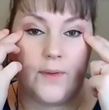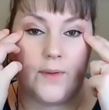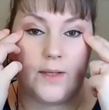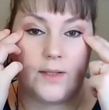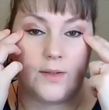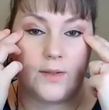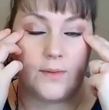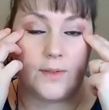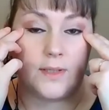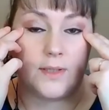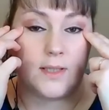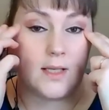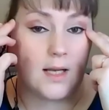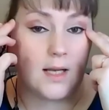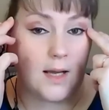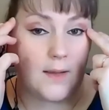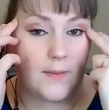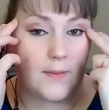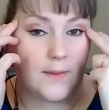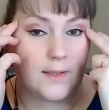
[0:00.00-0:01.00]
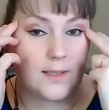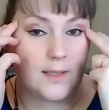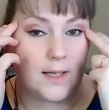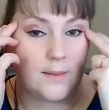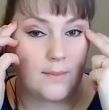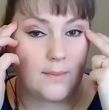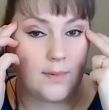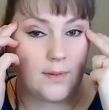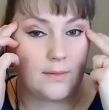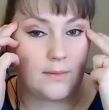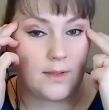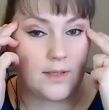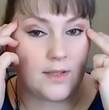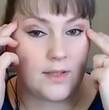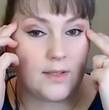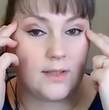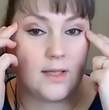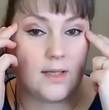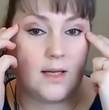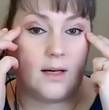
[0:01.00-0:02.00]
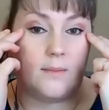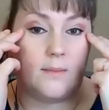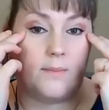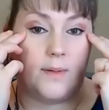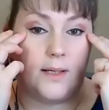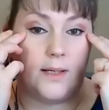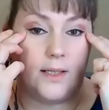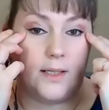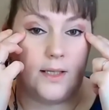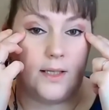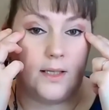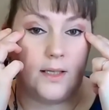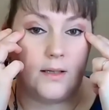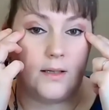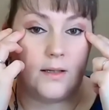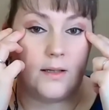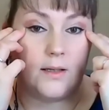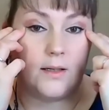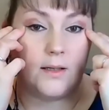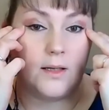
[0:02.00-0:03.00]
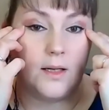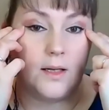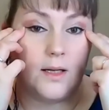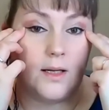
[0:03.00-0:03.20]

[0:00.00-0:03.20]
So it's not the temple, which is there, but here,